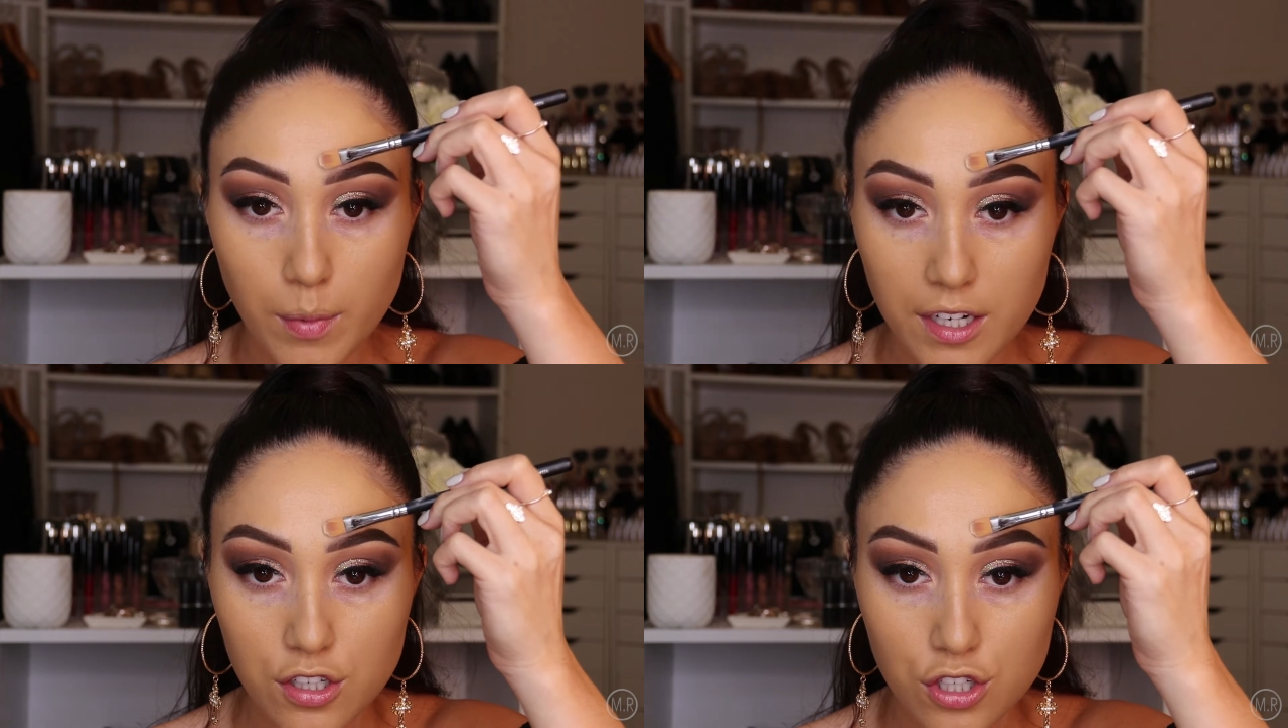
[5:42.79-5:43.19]

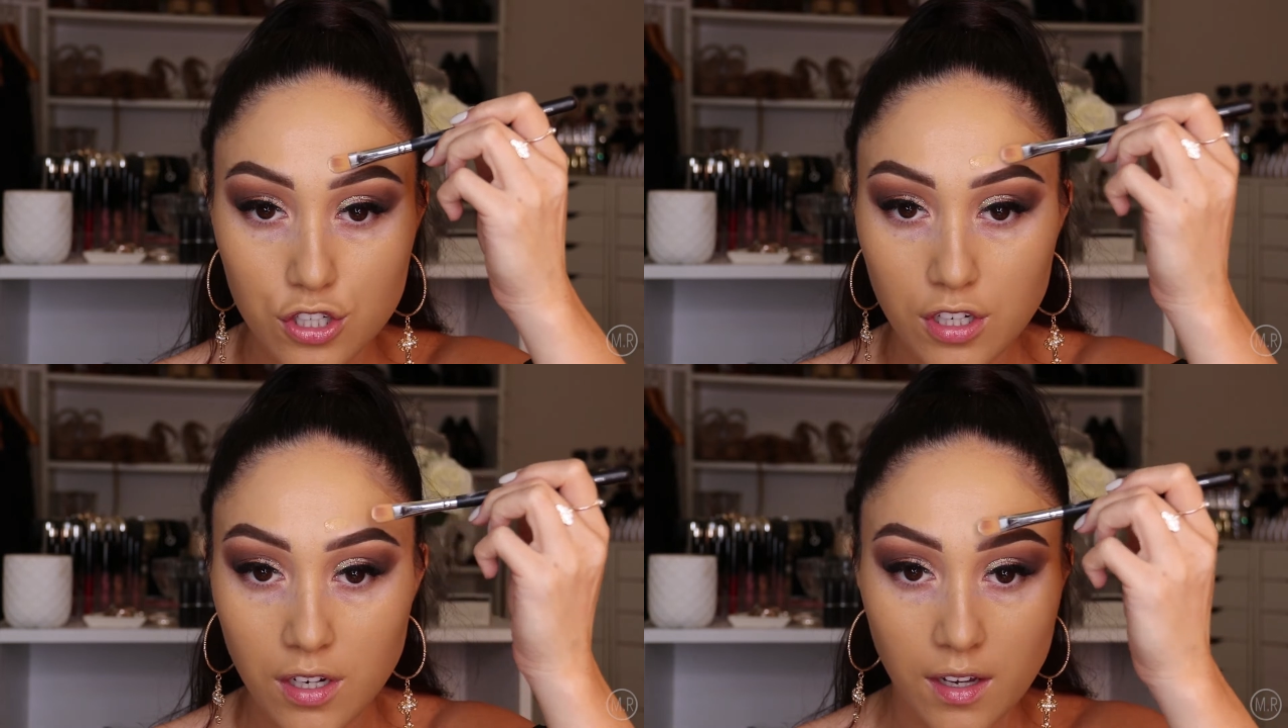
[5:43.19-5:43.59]

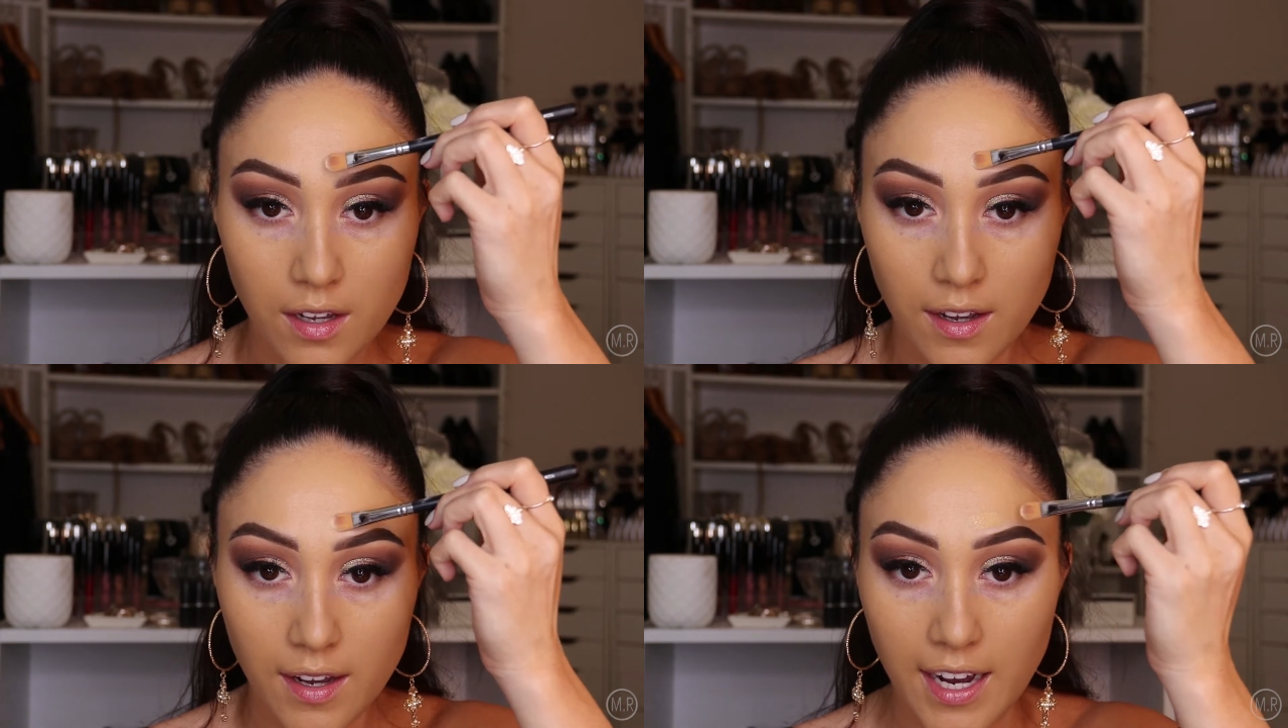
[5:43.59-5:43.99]
brush
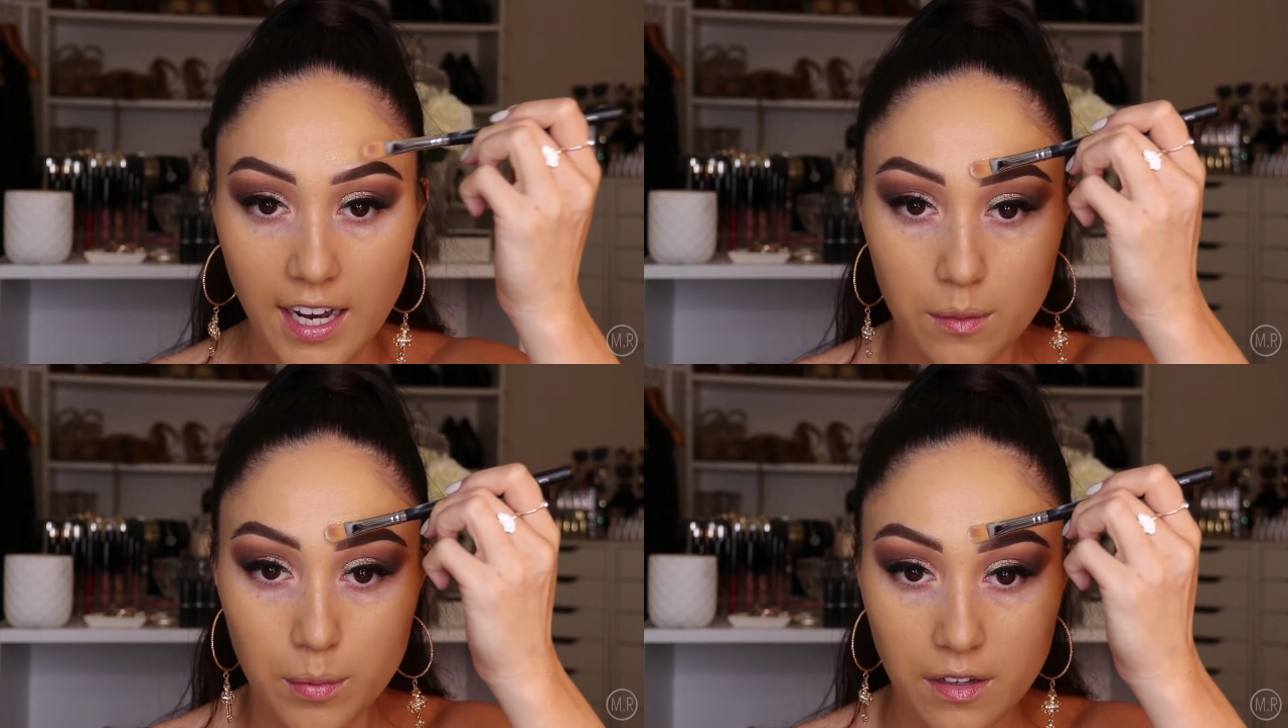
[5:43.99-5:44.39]

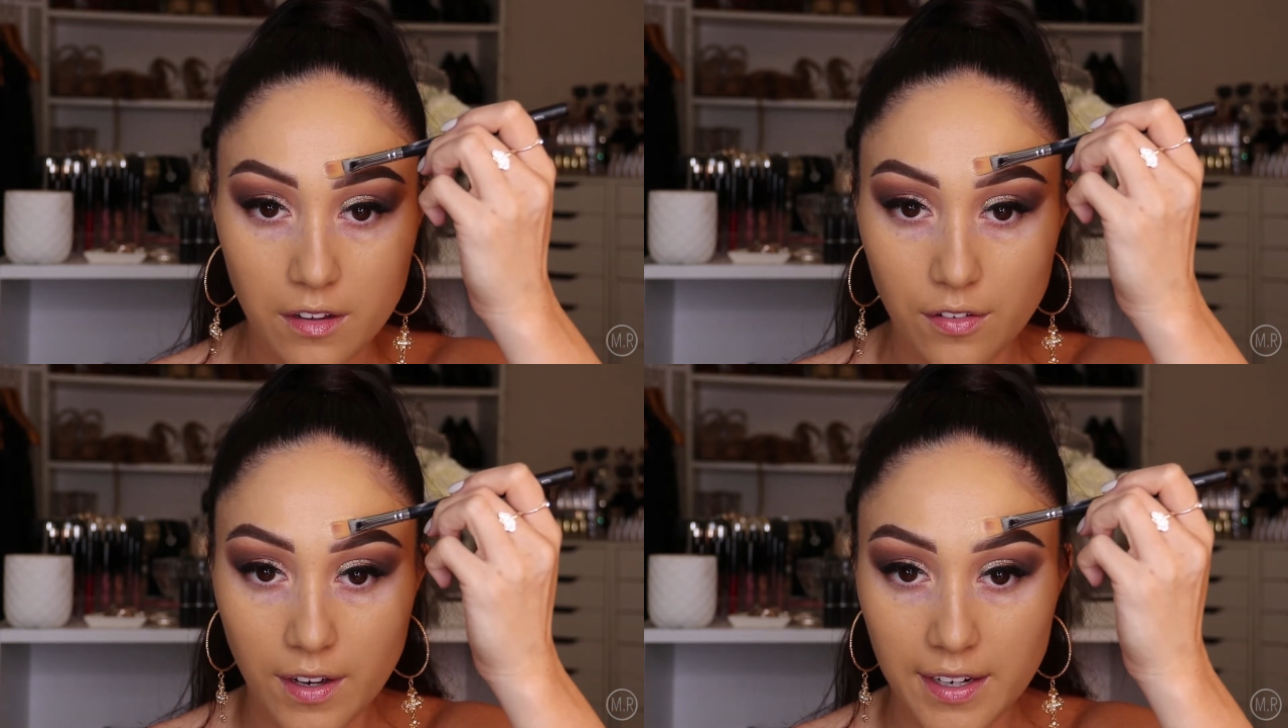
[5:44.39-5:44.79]
and a bit of
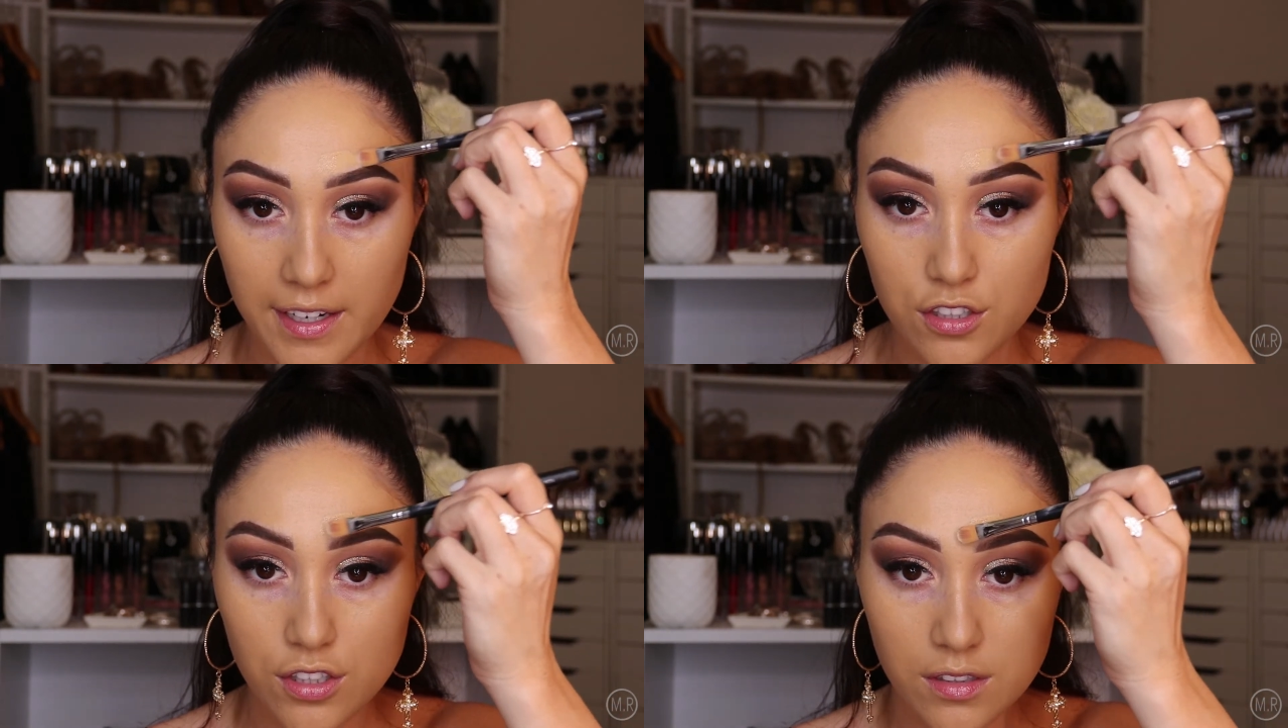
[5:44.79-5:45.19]
the
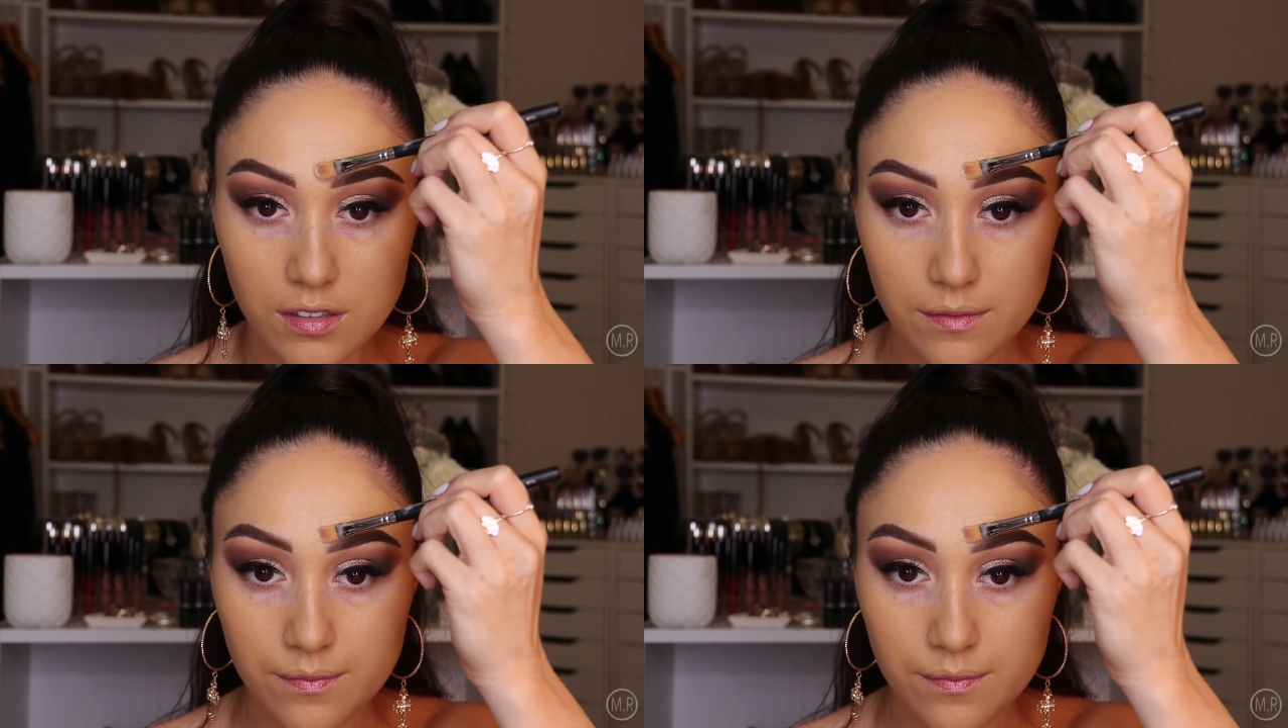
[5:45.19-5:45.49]
foundation.